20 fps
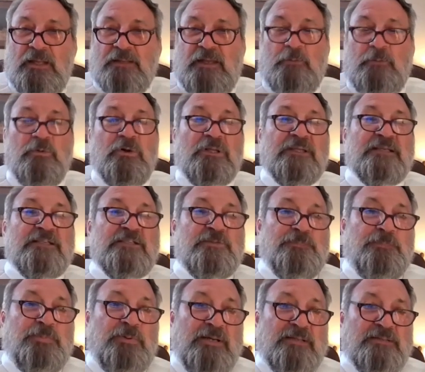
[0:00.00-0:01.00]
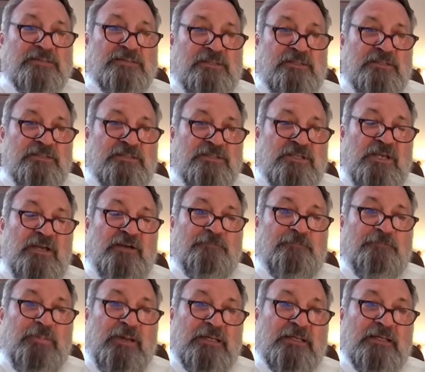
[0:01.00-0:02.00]
They will express gamma
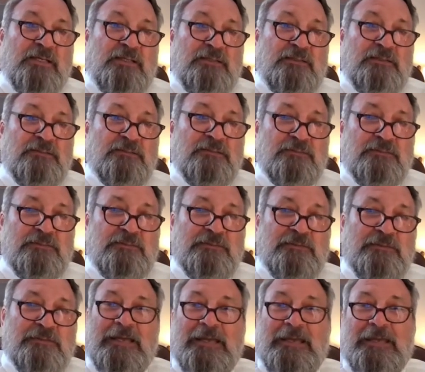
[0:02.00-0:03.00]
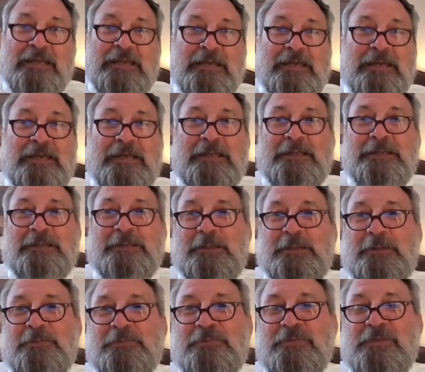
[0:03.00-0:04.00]
interferon. And
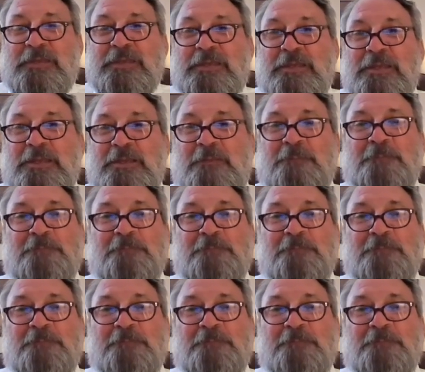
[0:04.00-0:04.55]
the